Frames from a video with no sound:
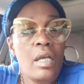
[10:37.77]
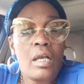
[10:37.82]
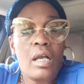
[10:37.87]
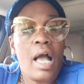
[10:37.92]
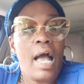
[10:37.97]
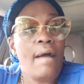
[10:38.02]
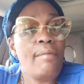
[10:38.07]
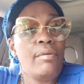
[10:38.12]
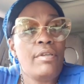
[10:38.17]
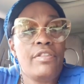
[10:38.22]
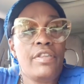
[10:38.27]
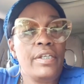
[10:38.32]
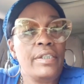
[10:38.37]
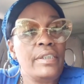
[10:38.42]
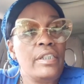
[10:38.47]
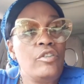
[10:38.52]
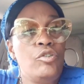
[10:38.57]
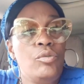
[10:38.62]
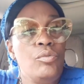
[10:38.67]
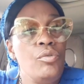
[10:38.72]
I would think
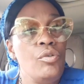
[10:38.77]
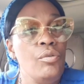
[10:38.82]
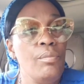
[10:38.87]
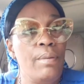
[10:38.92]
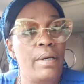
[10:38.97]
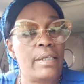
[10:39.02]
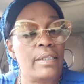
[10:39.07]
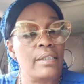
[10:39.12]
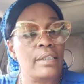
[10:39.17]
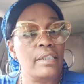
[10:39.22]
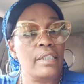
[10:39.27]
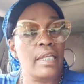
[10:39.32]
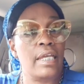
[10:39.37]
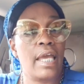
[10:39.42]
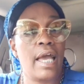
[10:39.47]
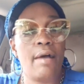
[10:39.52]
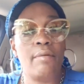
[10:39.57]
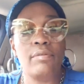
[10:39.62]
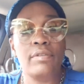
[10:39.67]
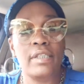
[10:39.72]
that you knew better than
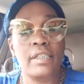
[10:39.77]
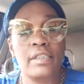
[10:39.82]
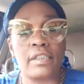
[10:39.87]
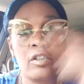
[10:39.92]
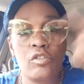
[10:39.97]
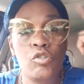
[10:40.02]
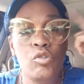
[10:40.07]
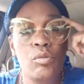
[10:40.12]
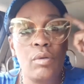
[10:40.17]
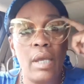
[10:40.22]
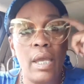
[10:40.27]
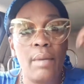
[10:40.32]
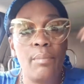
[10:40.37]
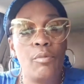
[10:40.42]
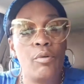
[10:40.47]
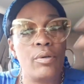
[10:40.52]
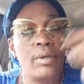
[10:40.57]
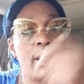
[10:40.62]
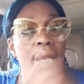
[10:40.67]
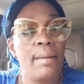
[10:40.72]
that. I would think that you had
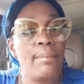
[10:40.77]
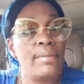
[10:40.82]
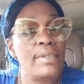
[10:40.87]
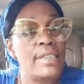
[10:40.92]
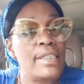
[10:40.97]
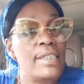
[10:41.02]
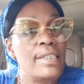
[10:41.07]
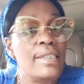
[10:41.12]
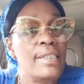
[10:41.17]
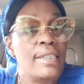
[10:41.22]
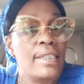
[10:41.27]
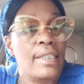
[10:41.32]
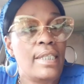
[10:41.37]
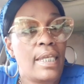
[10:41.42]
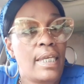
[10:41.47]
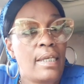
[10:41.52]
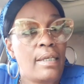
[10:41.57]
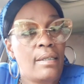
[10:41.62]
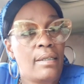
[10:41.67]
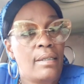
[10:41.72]
more common sense than that.